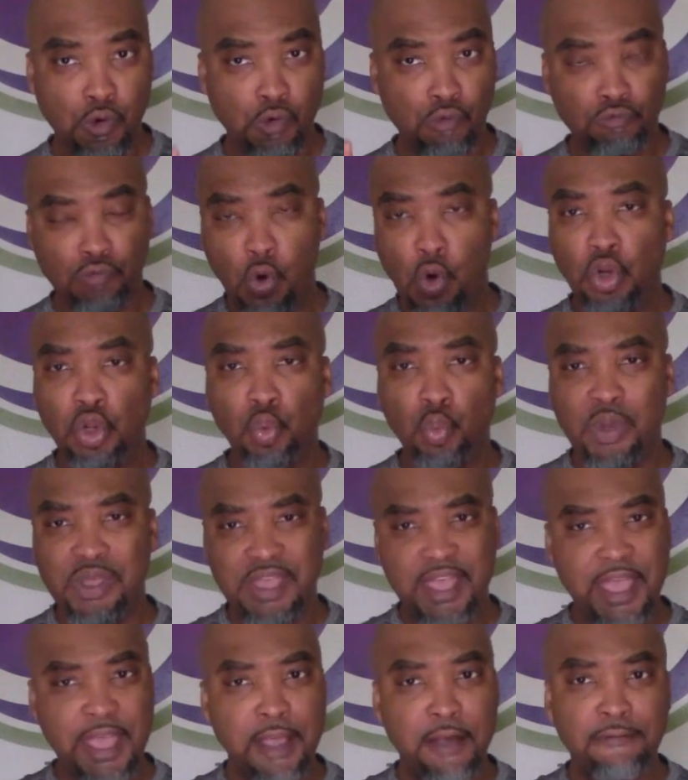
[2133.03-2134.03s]
roll away
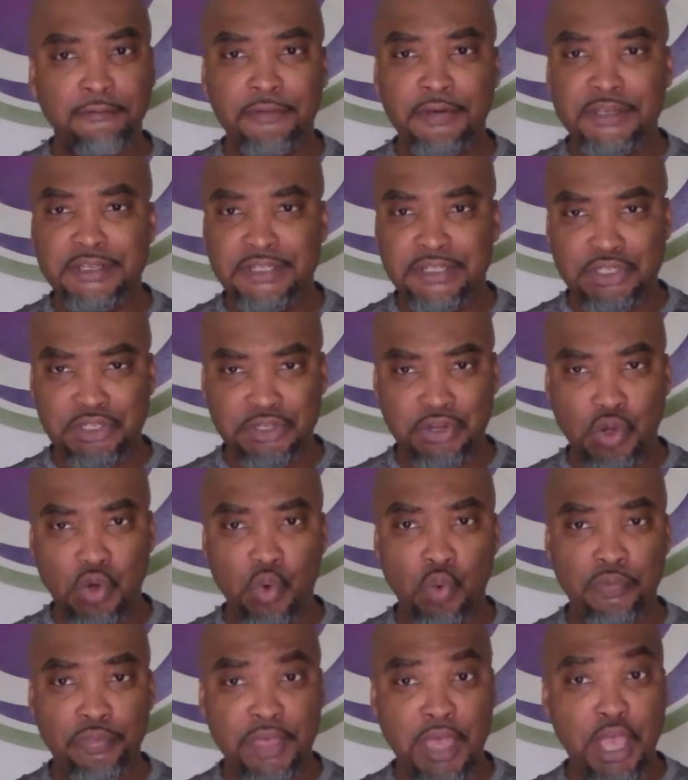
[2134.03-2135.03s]
every
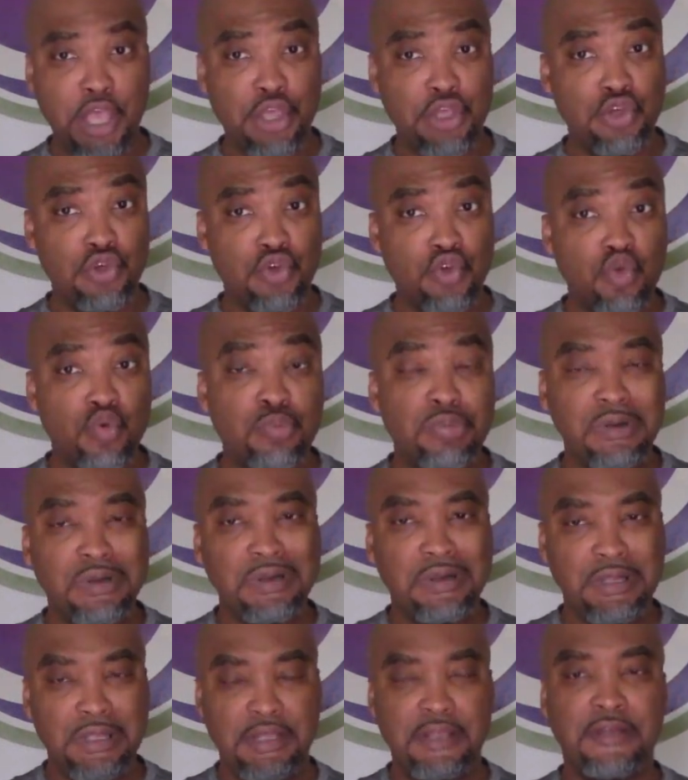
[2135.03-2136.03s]
stone that you
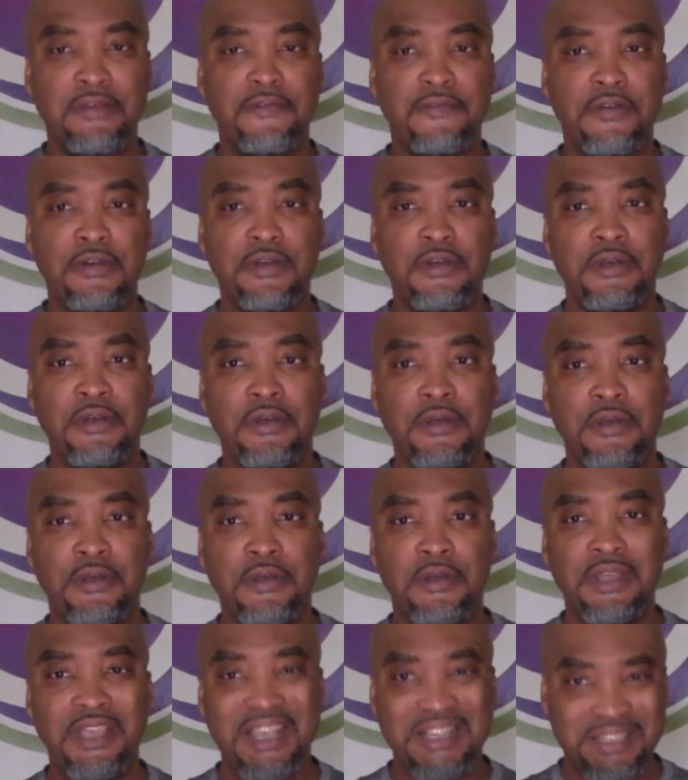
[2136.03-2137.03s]
believe
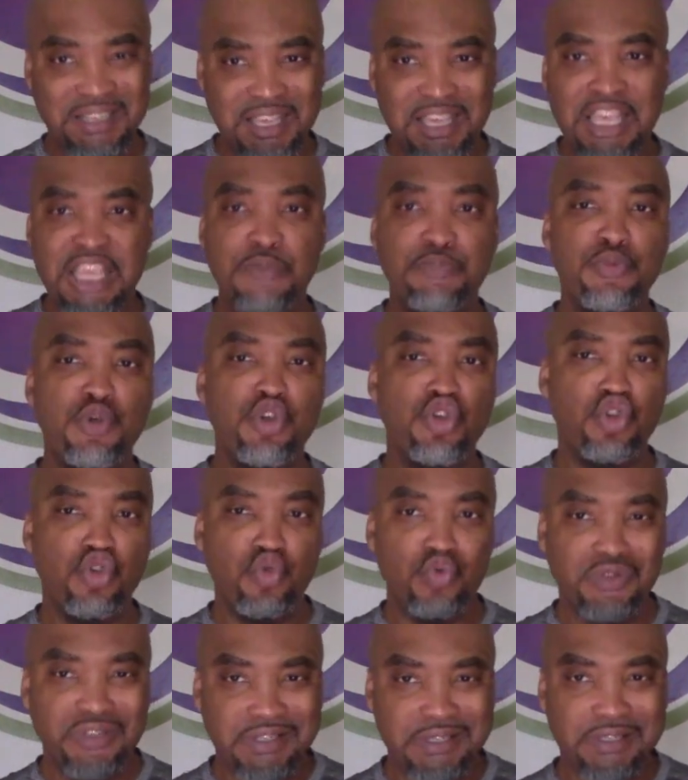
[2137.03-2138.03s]
is keeping
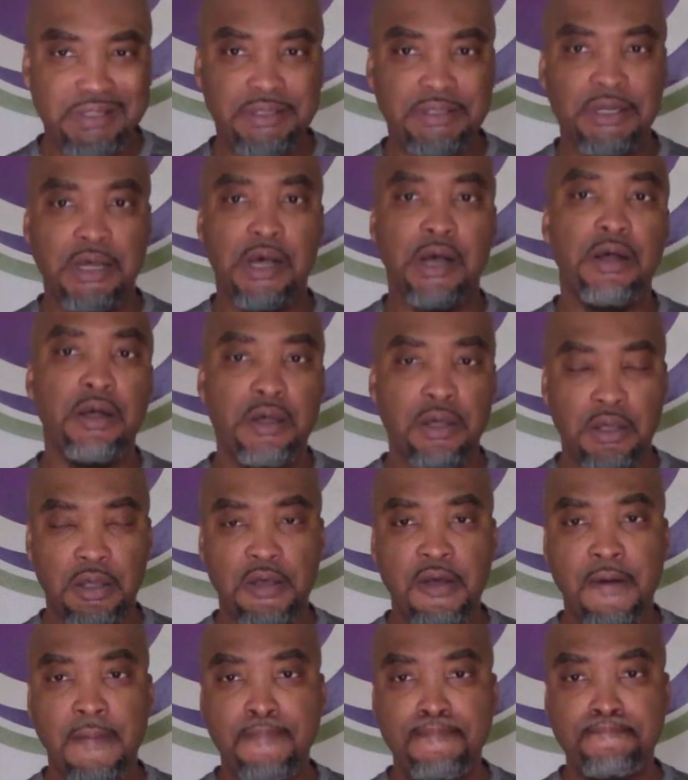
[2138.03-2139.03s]
you stuck
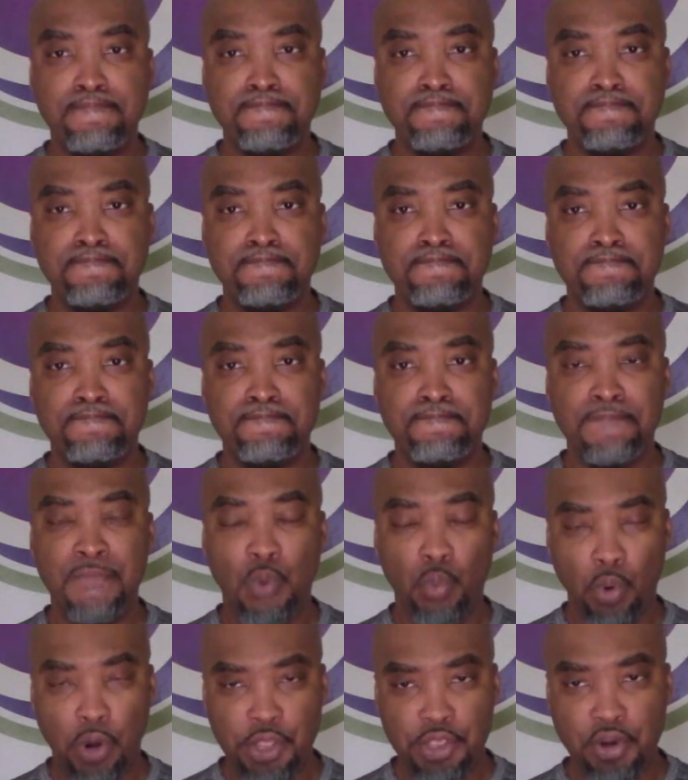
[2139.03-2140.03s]

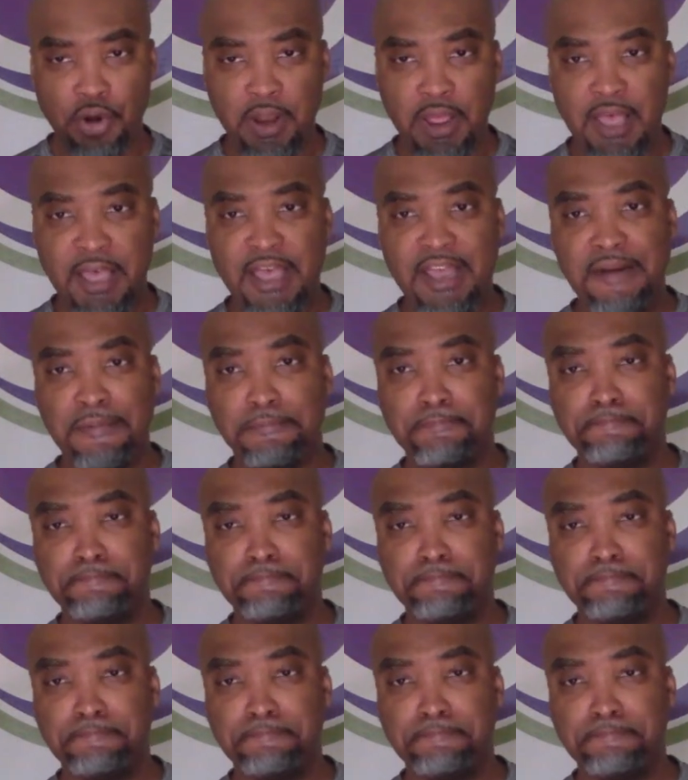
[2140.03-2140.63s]
where you're at.